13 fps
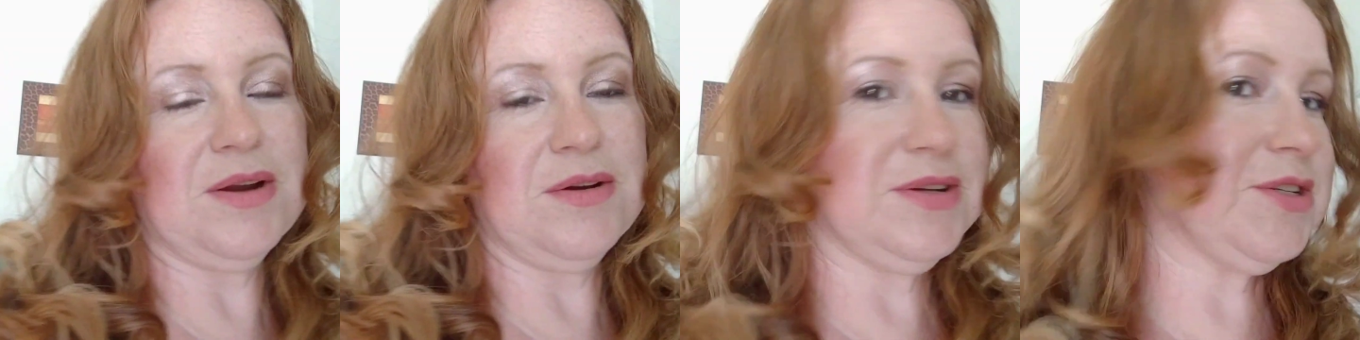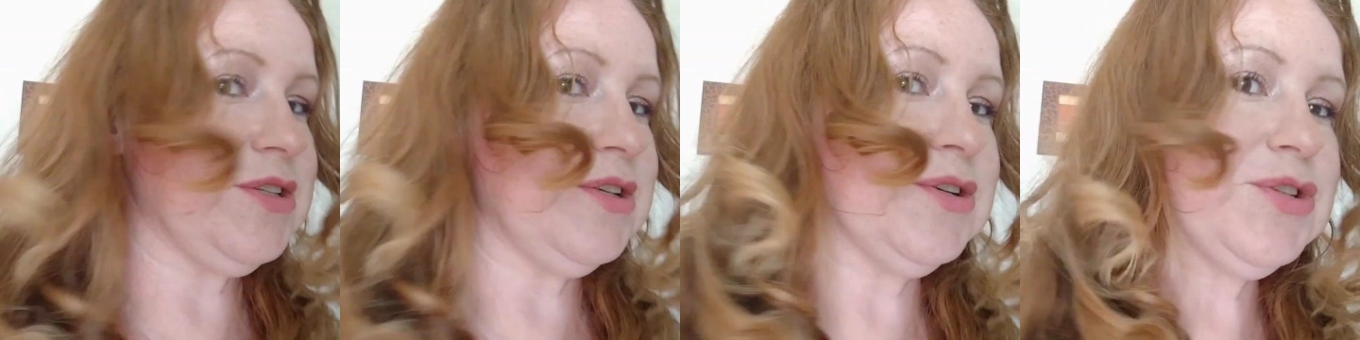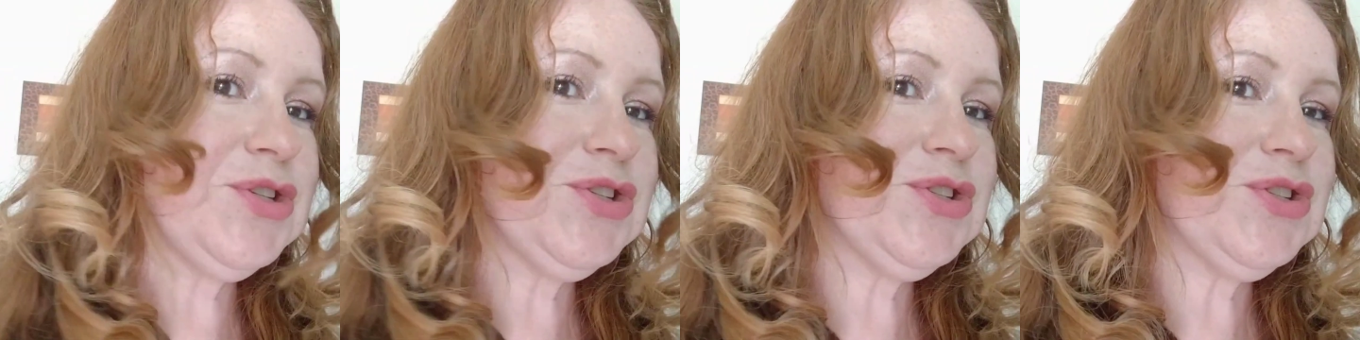it just looks
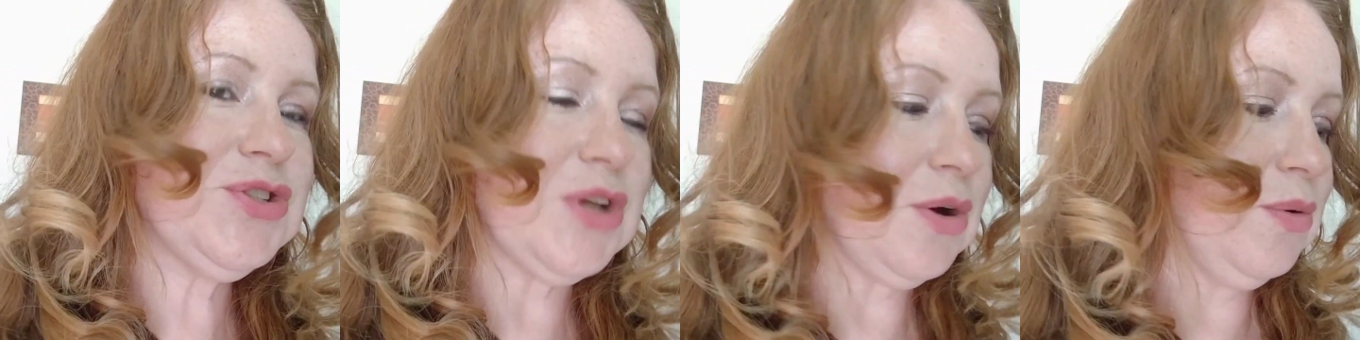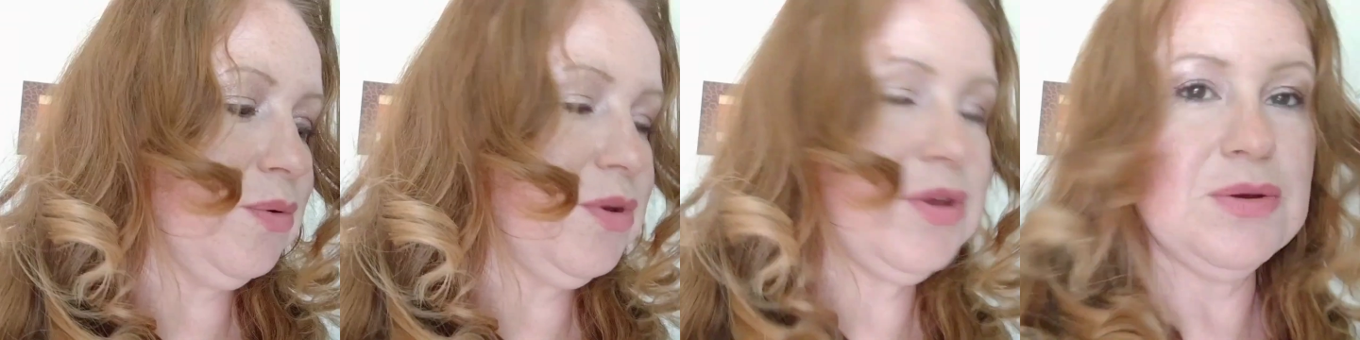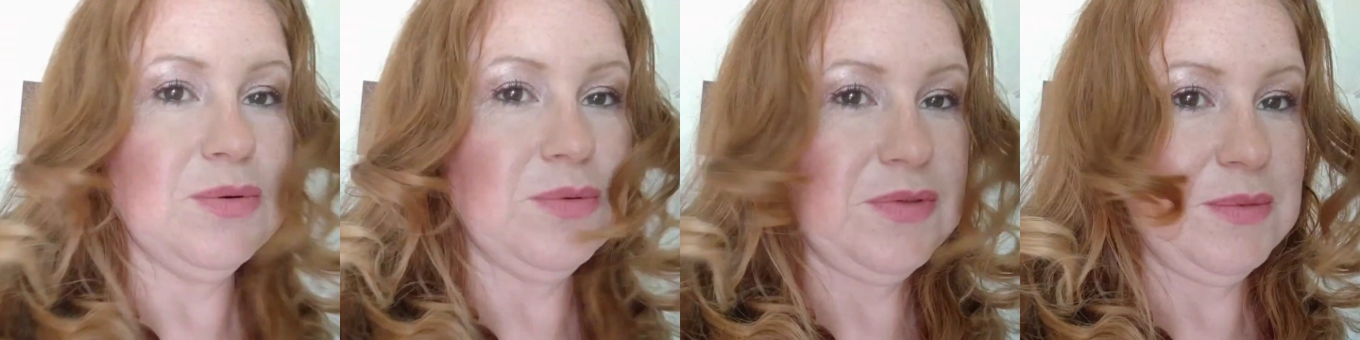so
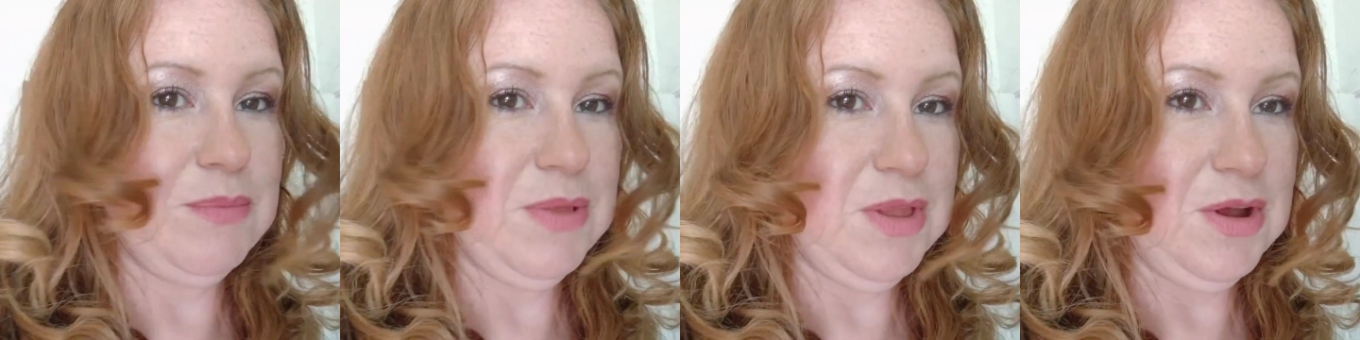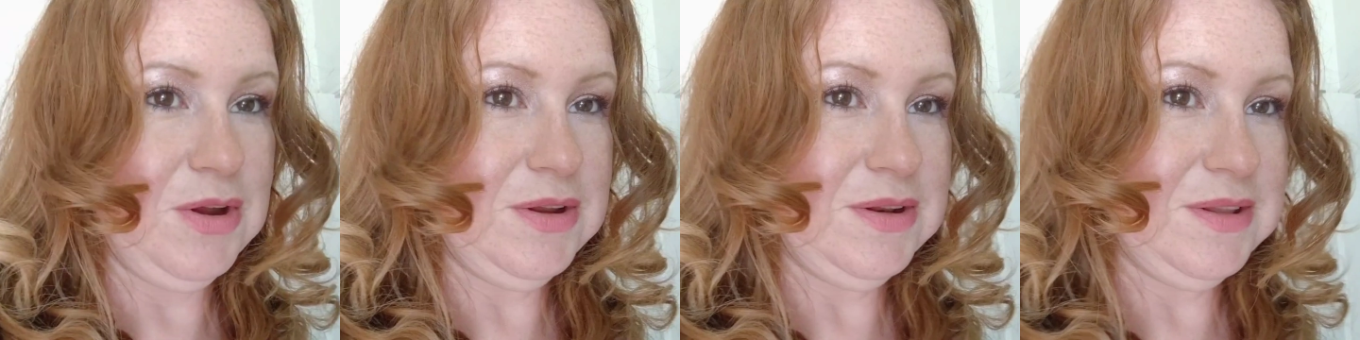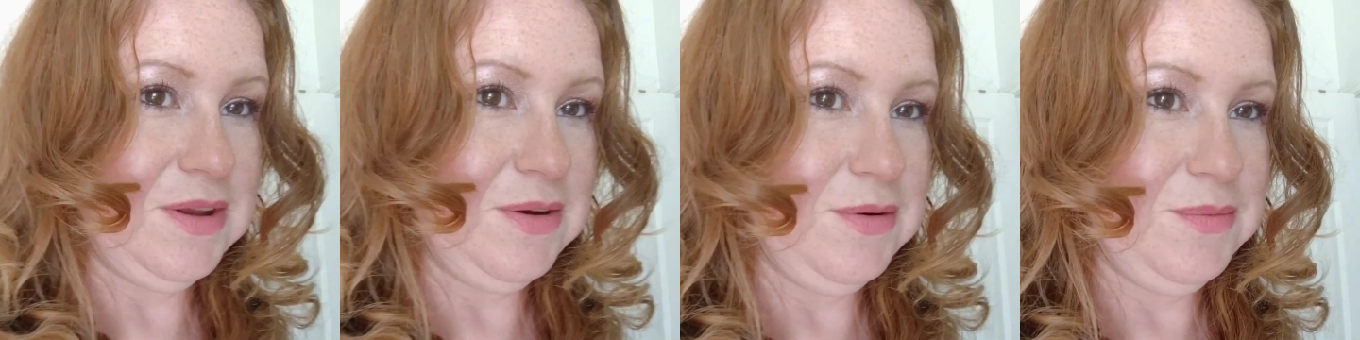cute with the blonde
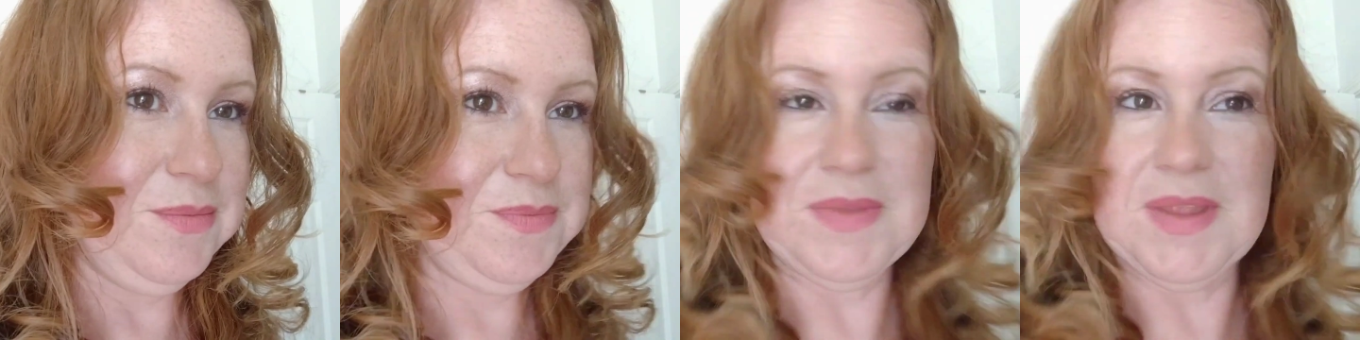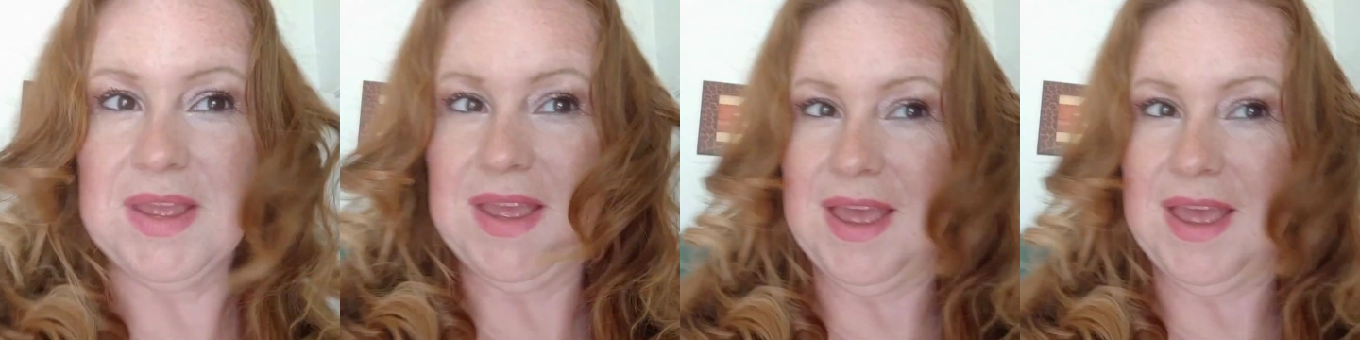though.